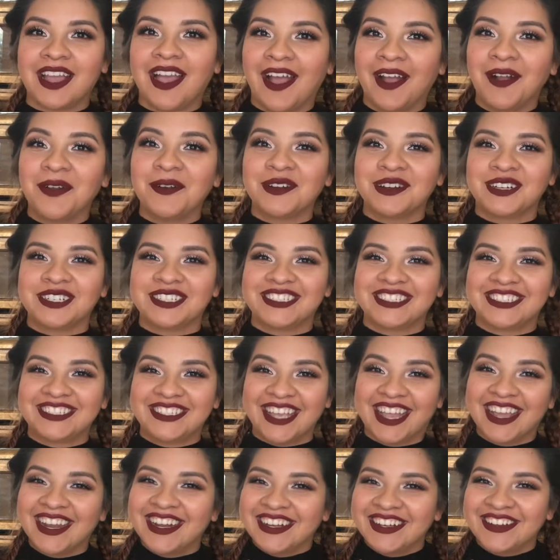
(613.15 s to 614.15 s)
hours
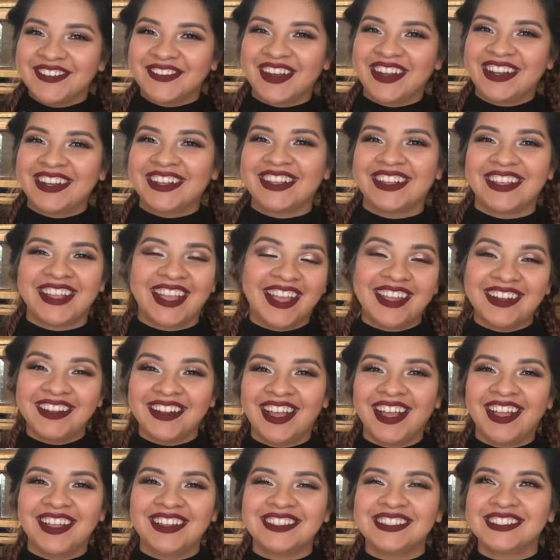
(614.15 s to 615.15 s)
getting ready, and
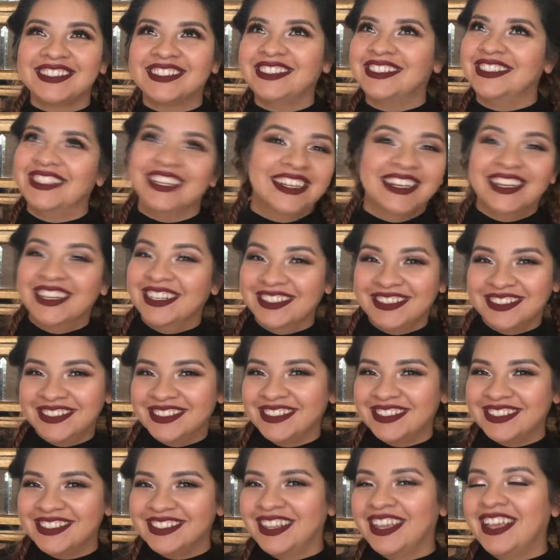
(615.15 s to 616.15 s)
I
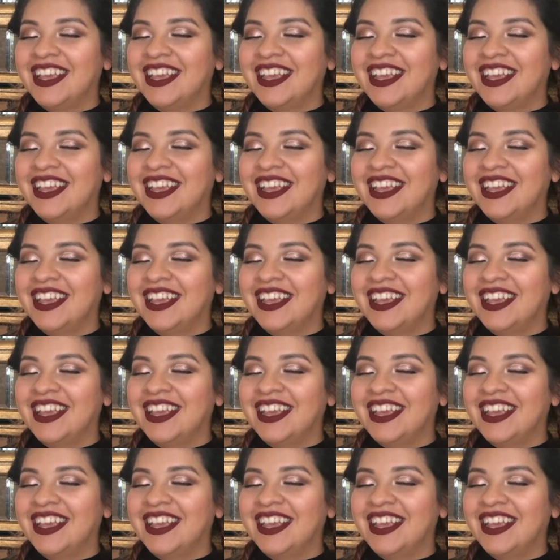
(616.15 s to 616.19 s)
didn't.